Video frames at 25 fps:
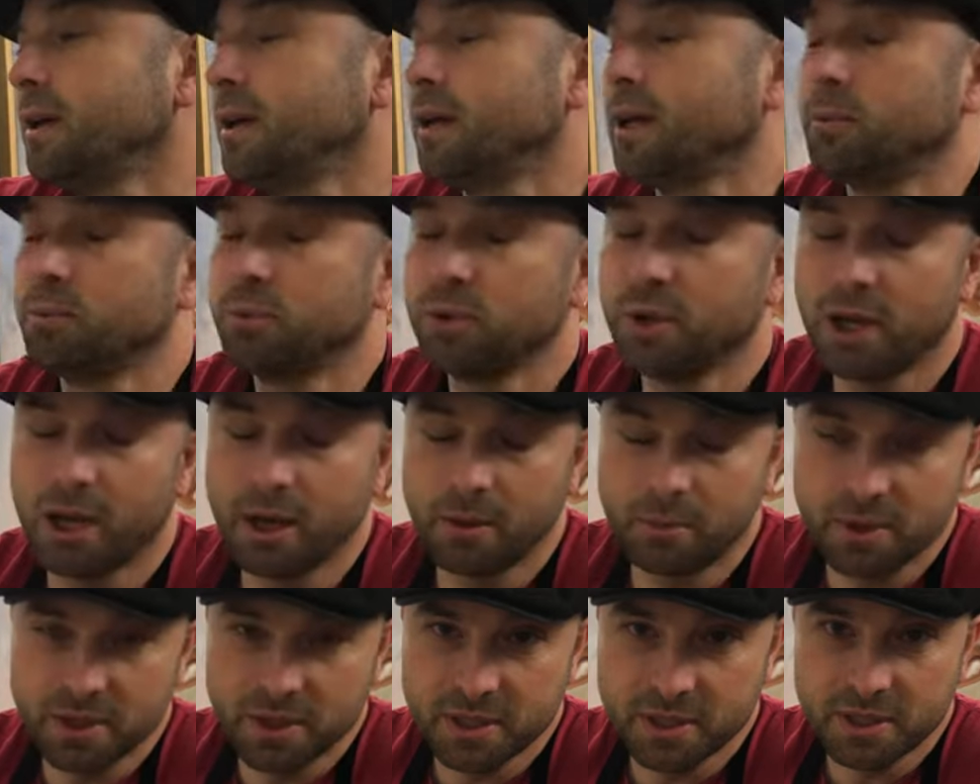I
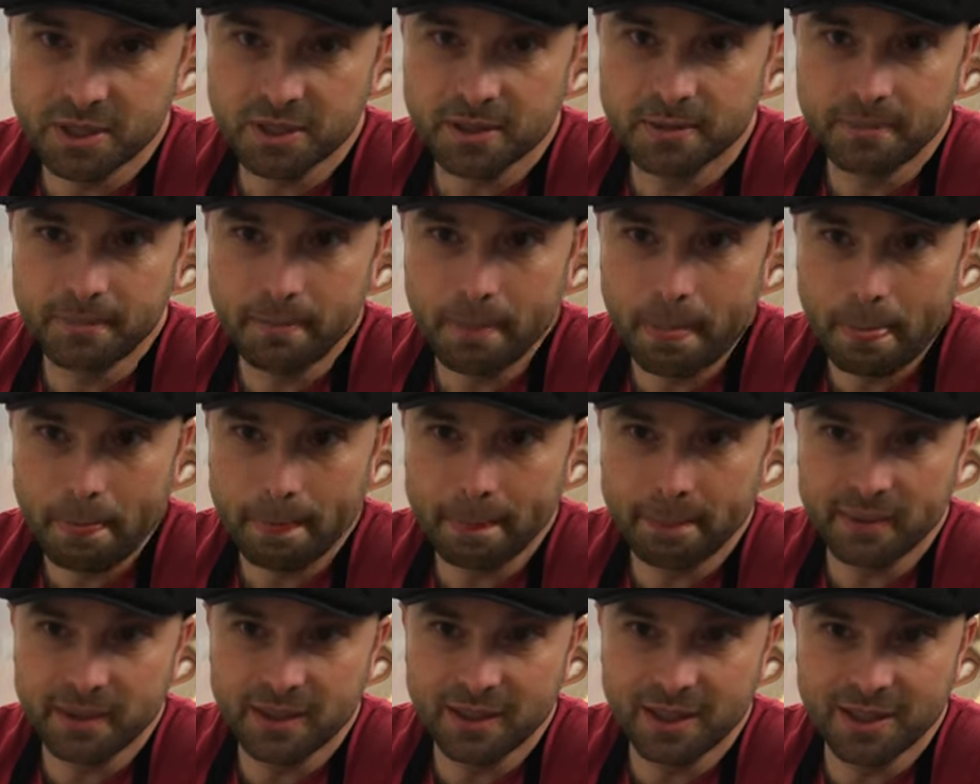promise,
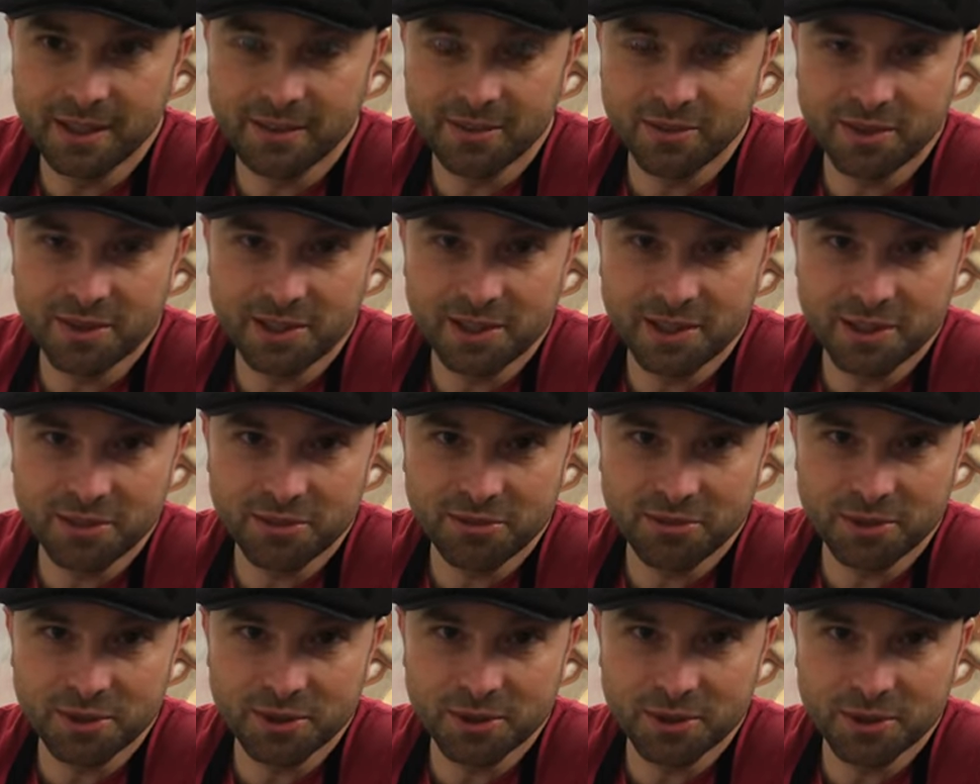even
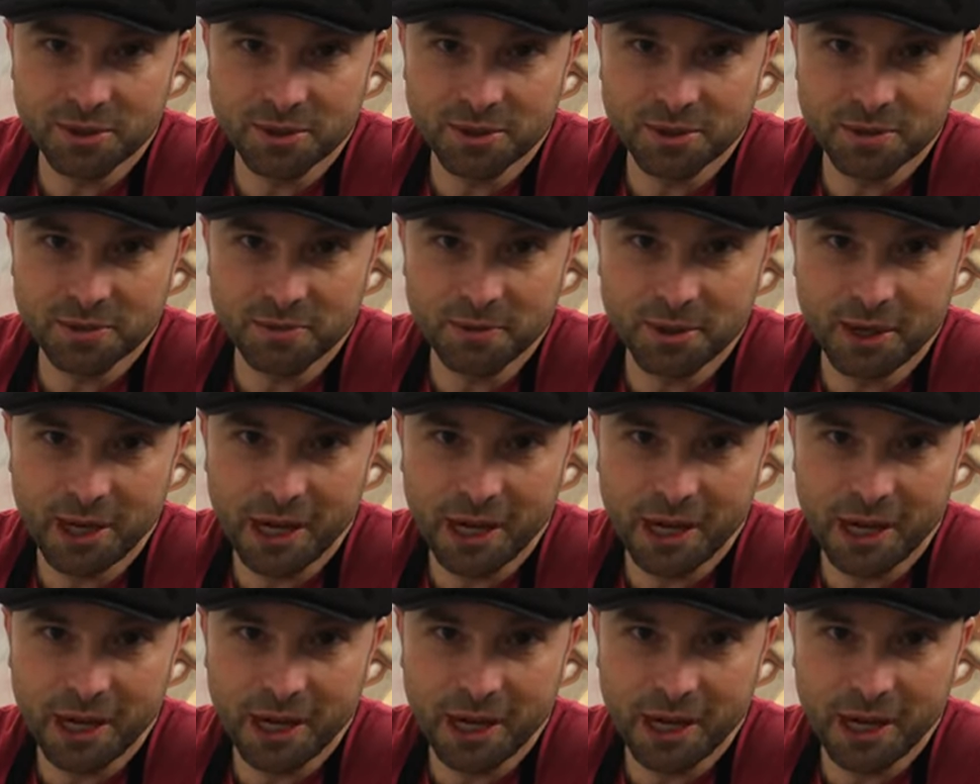if you're